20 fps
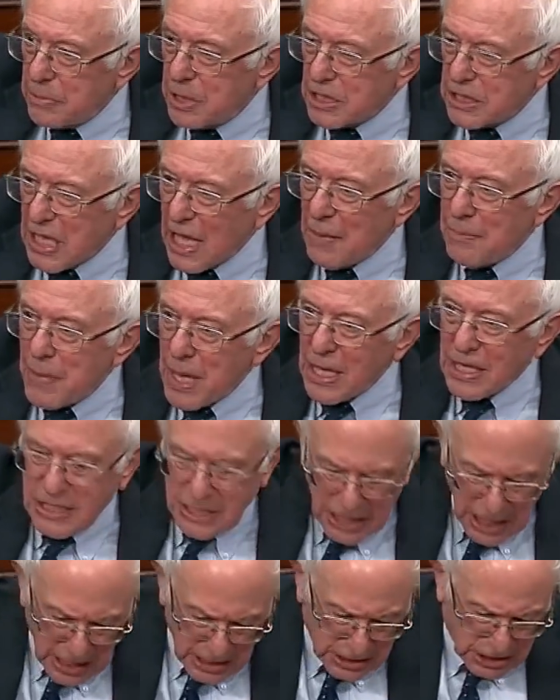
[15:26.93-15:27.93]
does that make
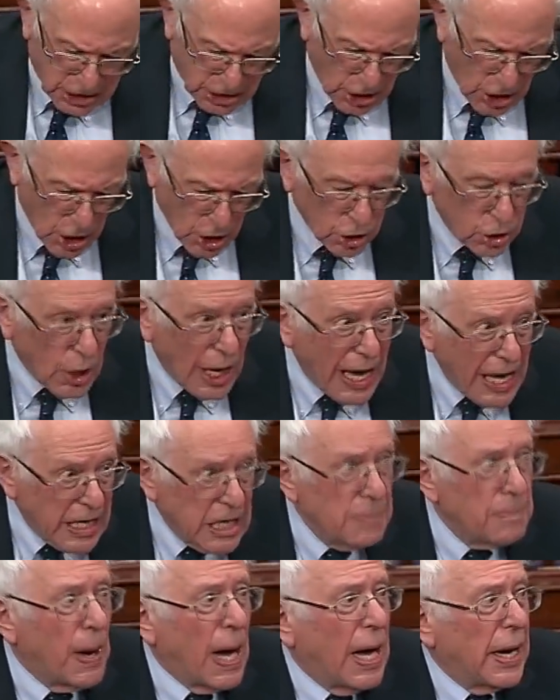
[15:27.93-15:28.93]
sense to
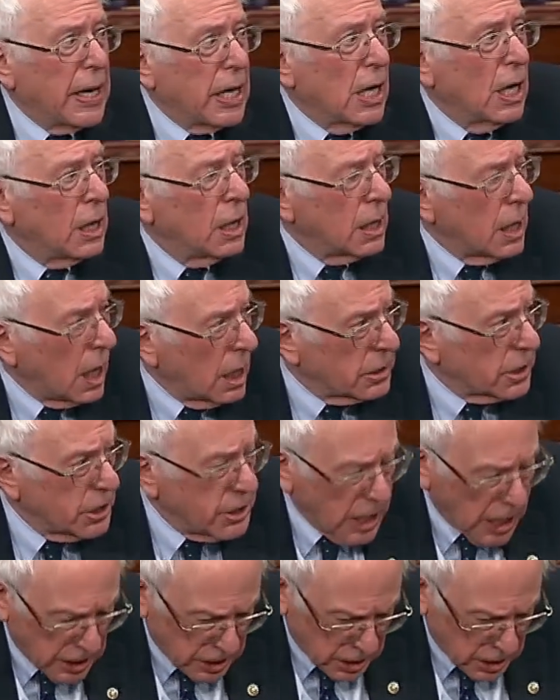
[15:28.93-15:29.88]
anybody other than